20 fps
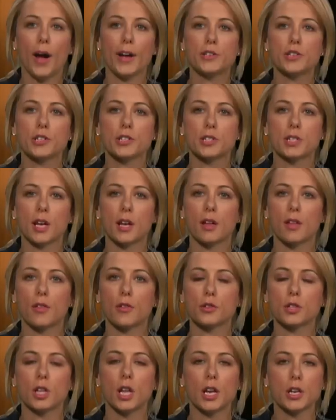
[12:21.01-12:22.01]
I just
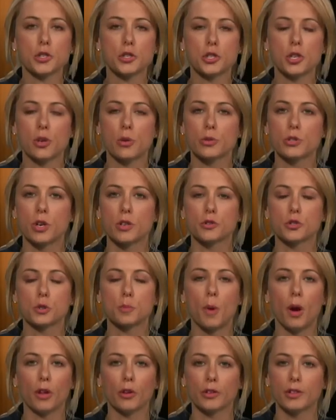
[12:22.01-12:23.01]
there's a lot of shows on
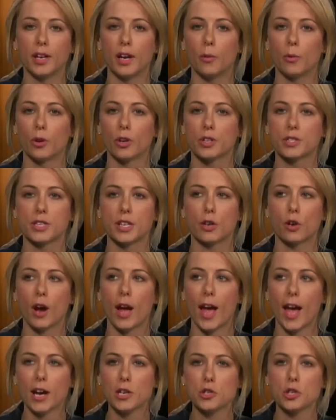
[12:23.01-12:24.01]
smaller networks that
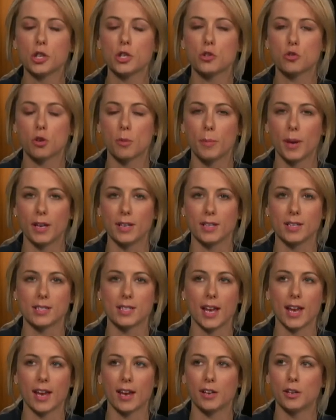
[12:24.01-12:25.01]
are actually
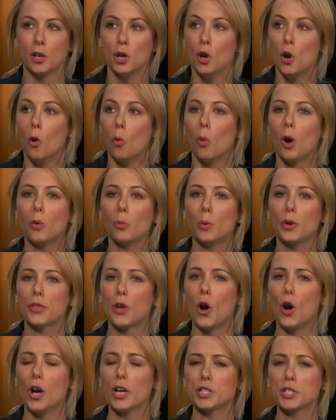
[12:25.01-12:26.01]
tremendous and really good. What
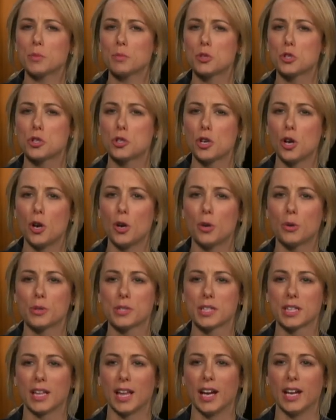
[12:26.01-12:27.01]
with awesome
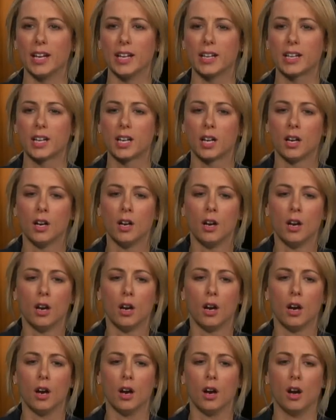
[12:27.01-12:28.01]
shows like
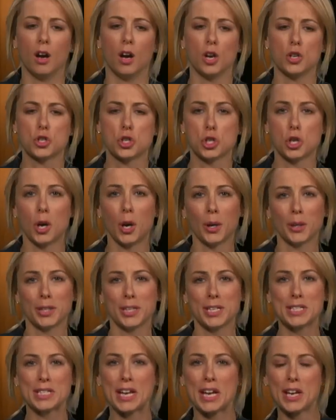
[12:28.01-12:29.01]
uh,
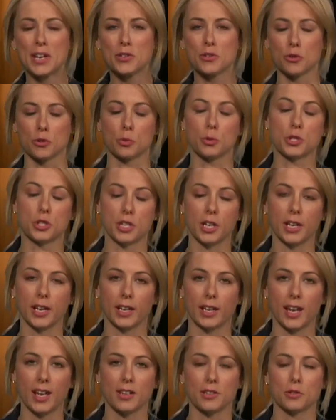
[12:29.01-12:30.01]
Charlie's Angels, which did
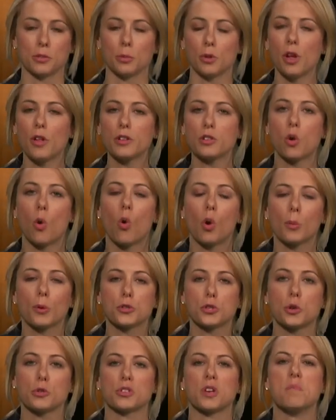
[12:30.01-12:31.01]
get canceled. With all these horrible
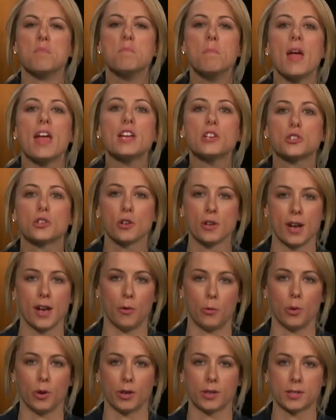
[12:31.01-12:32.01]
shows on major
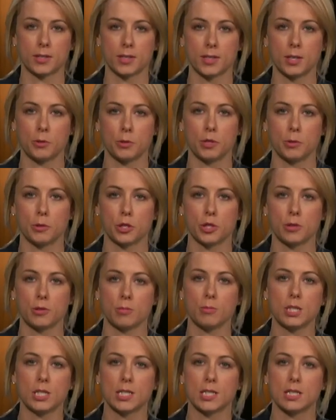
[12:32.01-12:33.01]
networks, I think we know what shows
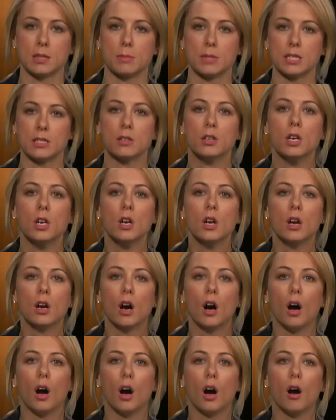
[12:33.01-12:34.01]
I'm talking about.
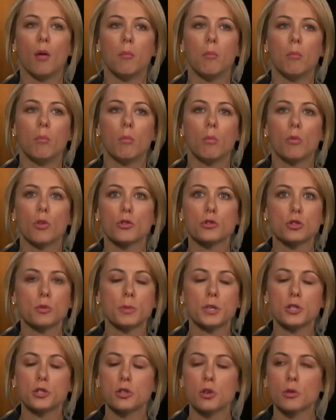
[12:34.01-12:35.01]
Um, there's so
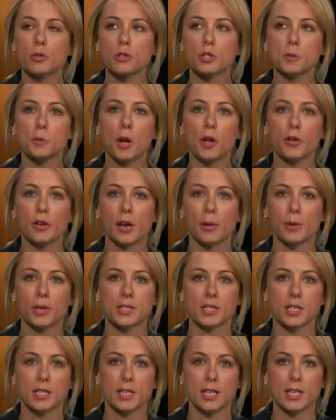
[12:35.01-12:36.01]
many shows on smaller
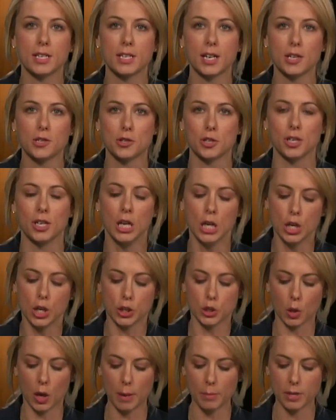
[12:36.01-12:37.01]
networks that need attention.
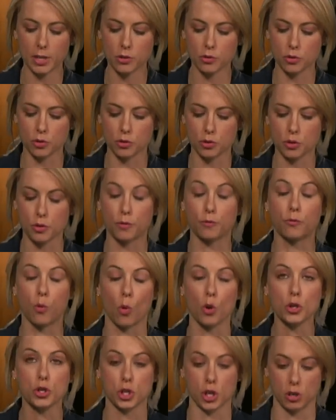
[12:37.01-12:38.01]
So I'm gonna introduce you to
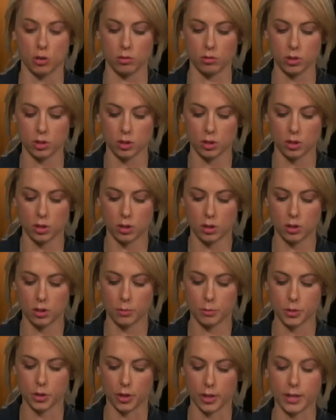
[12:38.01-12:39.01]
four shows.
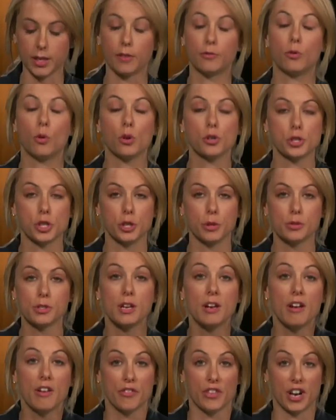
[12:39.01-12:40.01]
I'm sorry, yeah, four shows
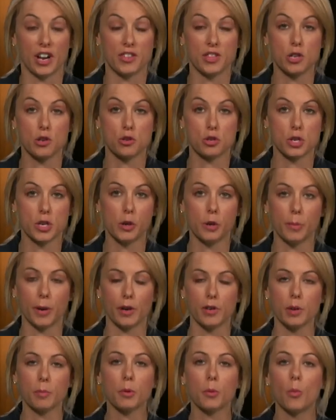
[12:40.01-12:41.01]
that I think you should know
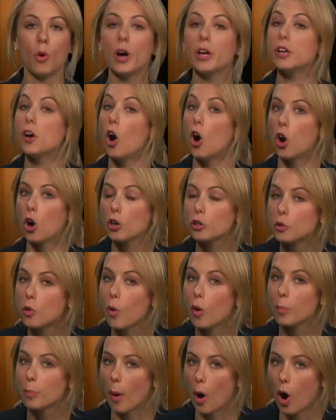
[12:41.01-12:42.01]
about. Number one,
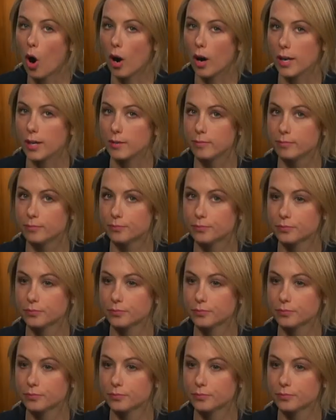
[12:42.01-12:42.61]
Hardcore Pawn.